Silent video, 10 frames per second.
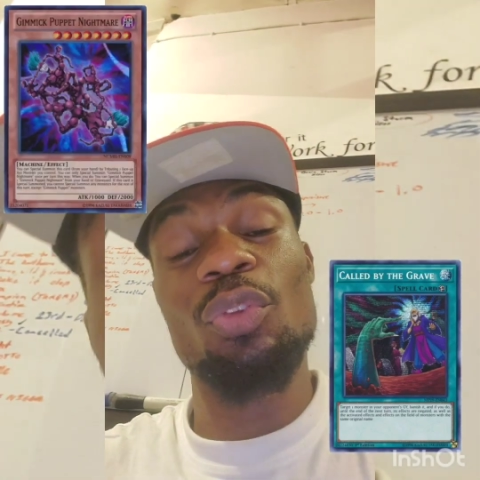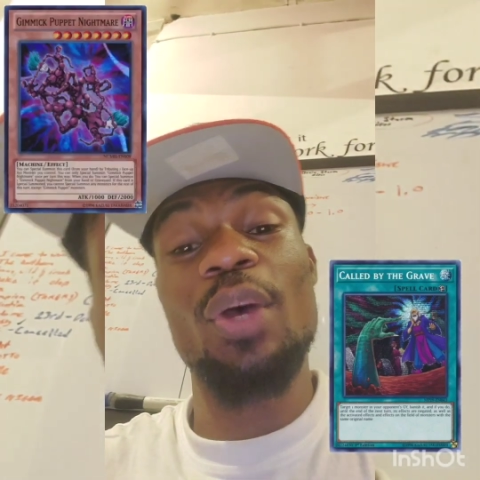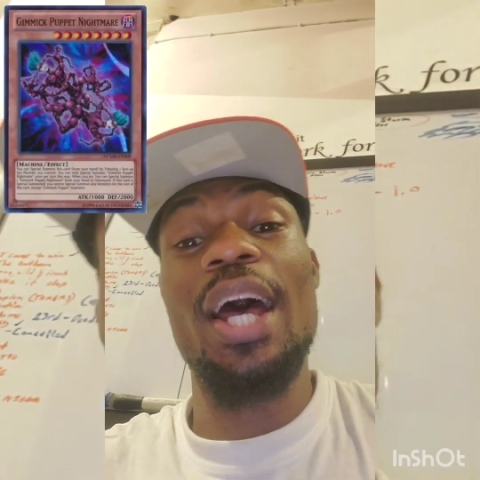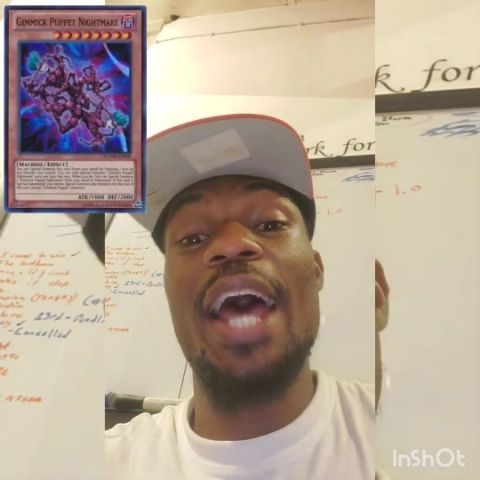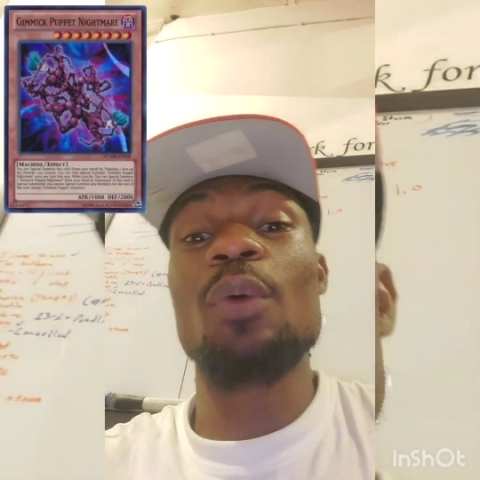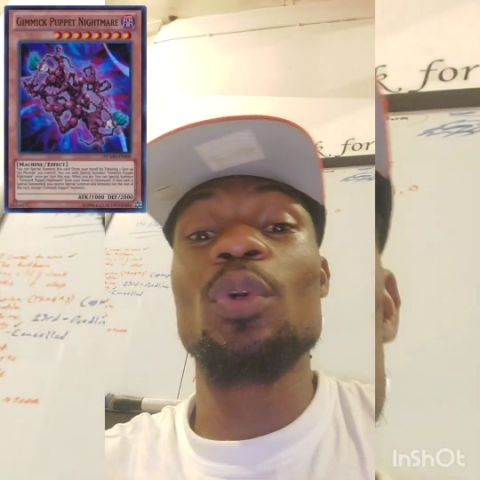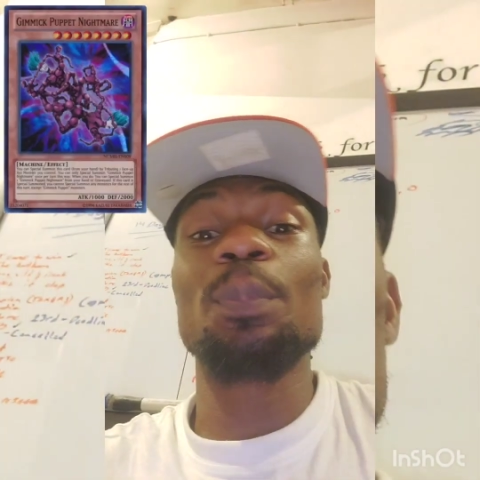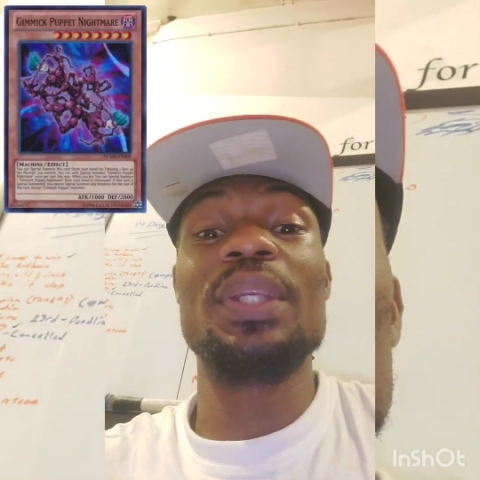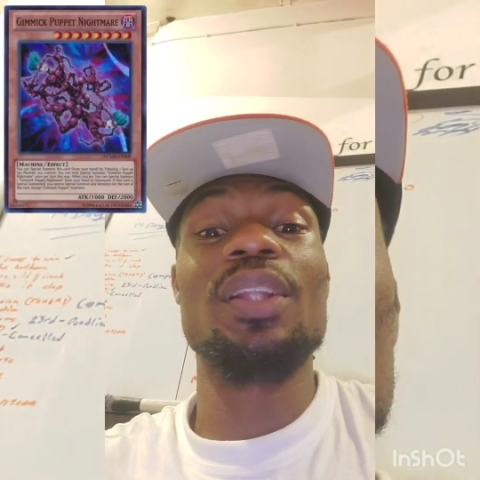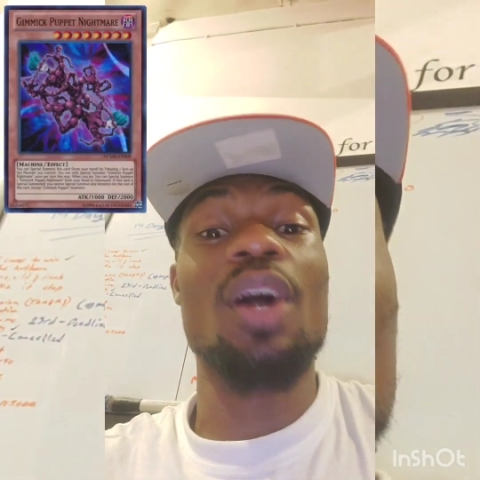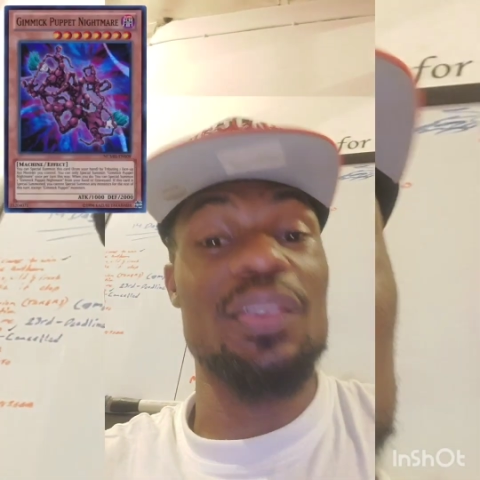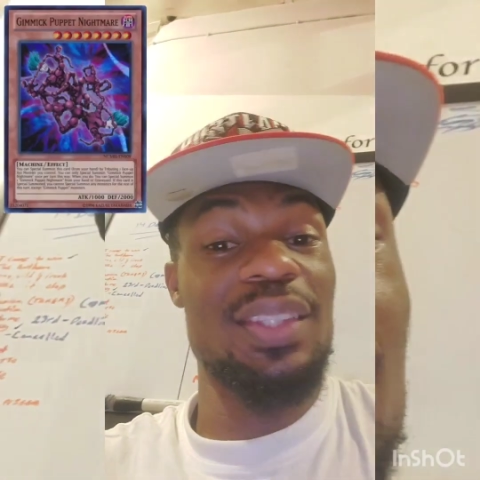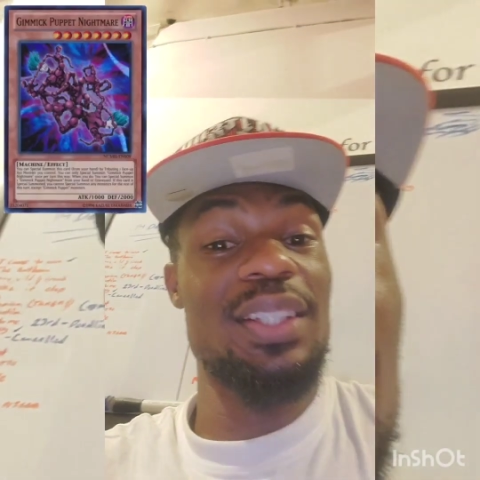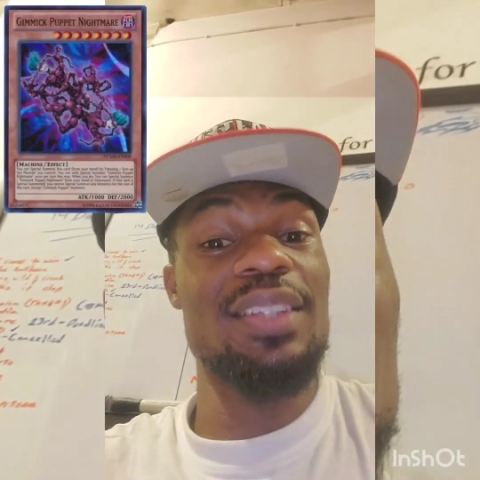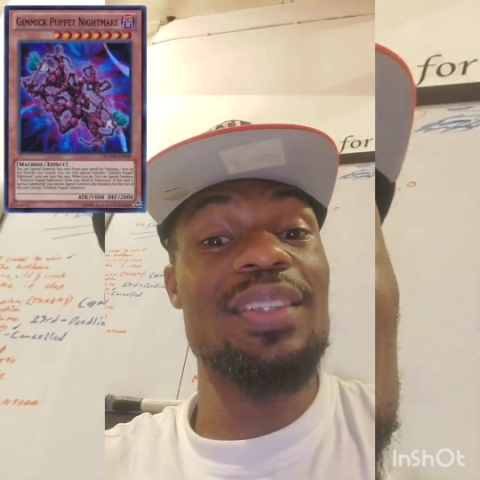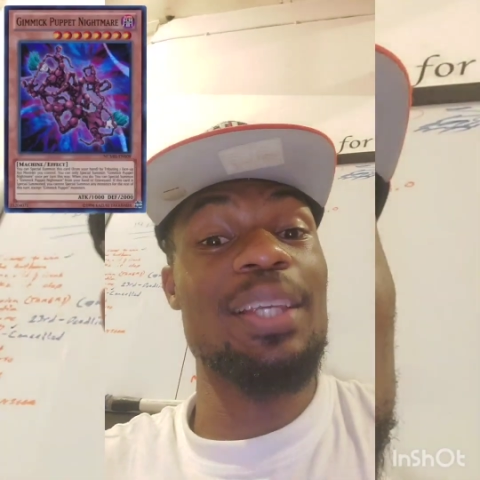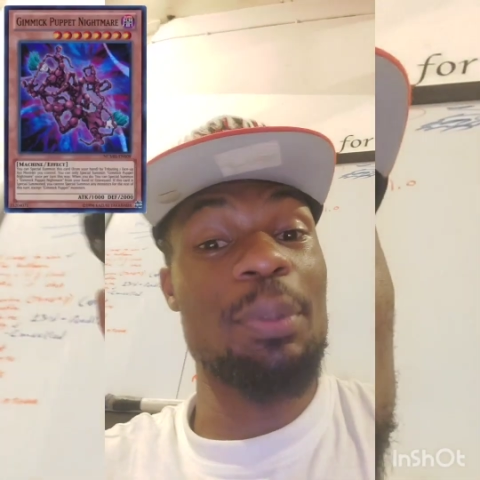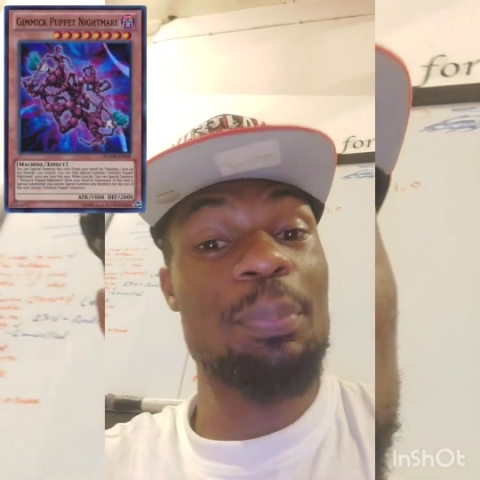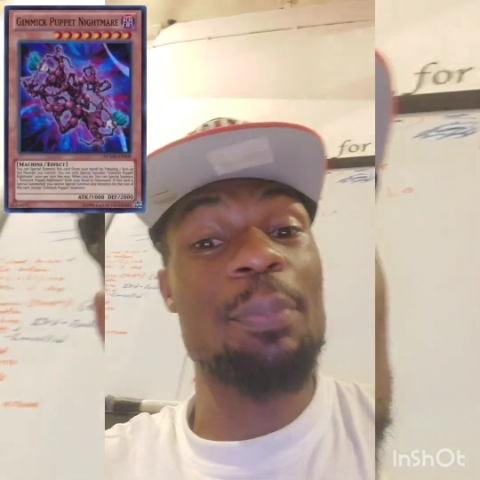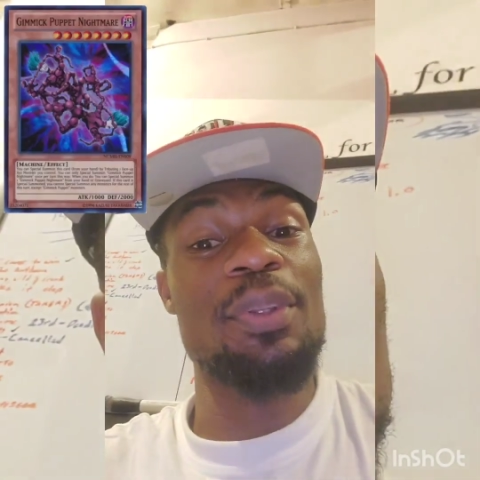so I won't be locked into
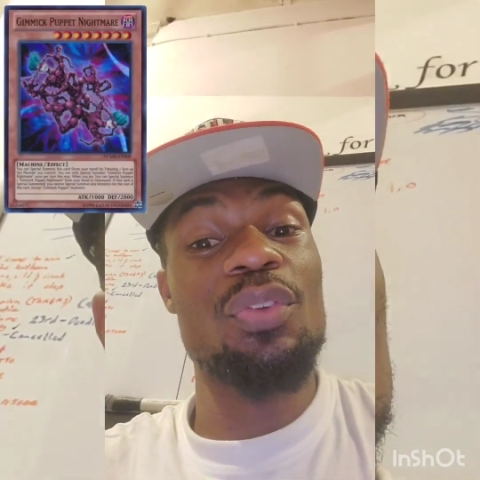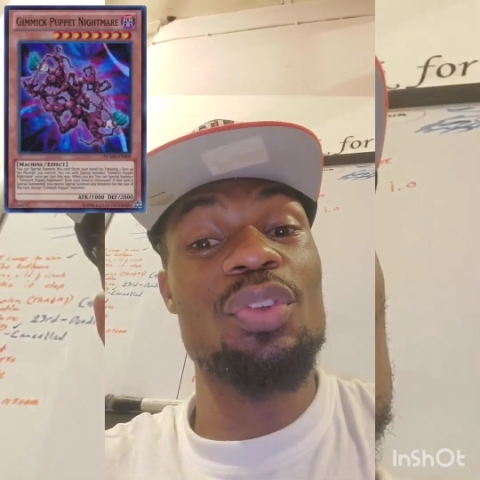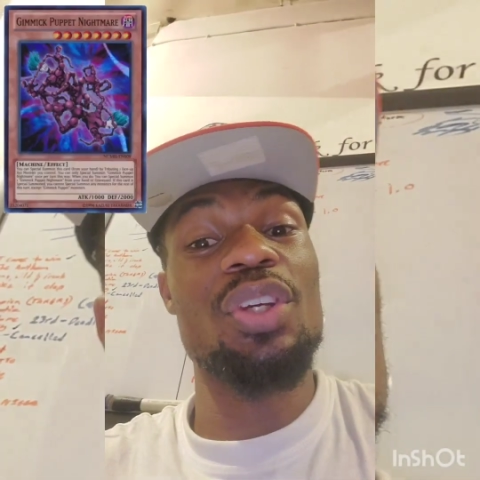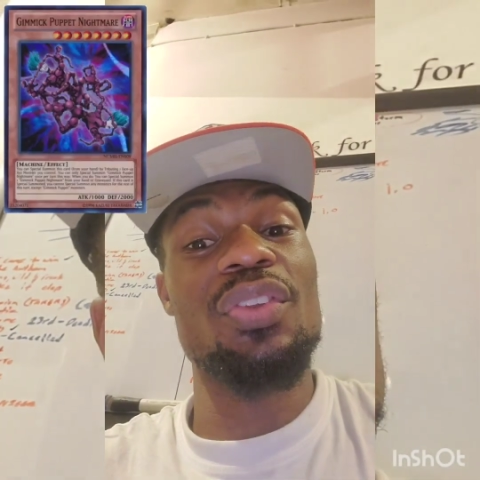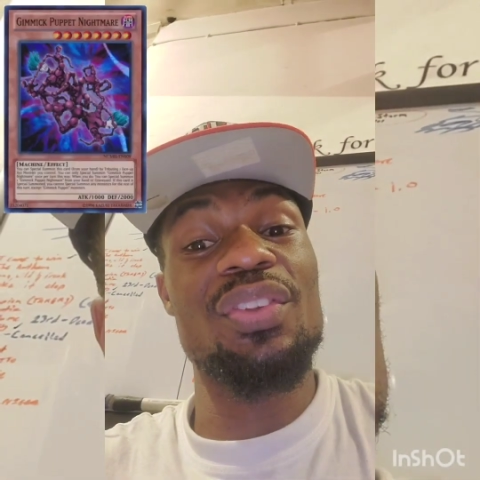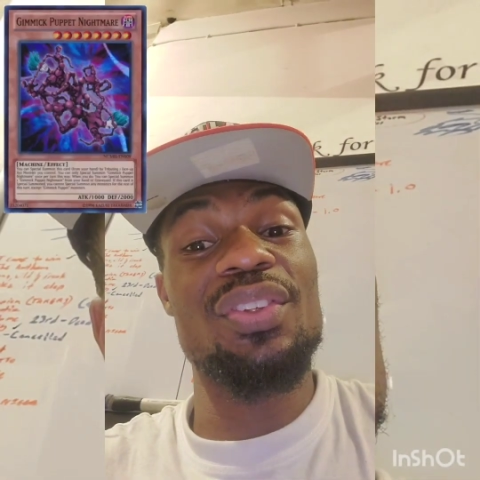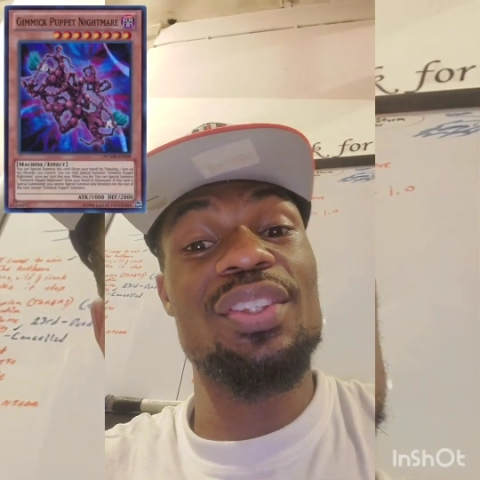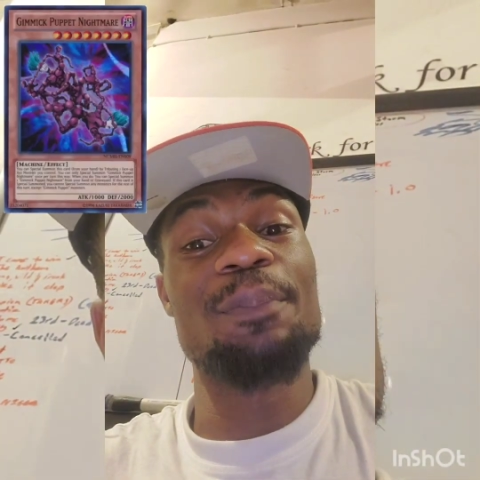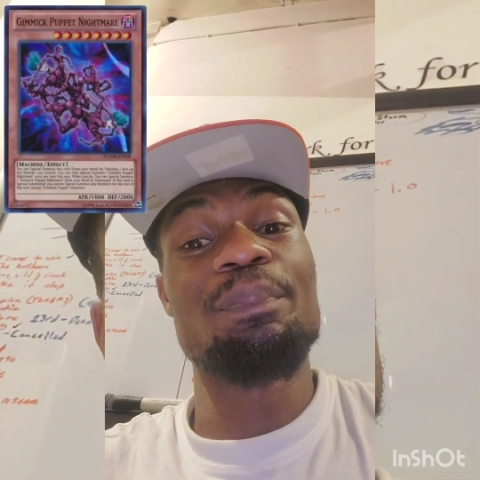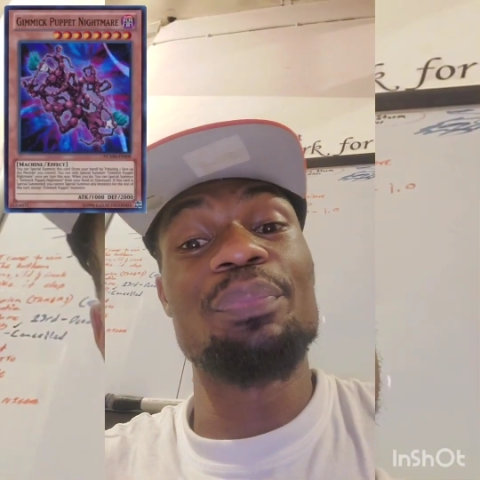gimmick puppets for the rest of the turn.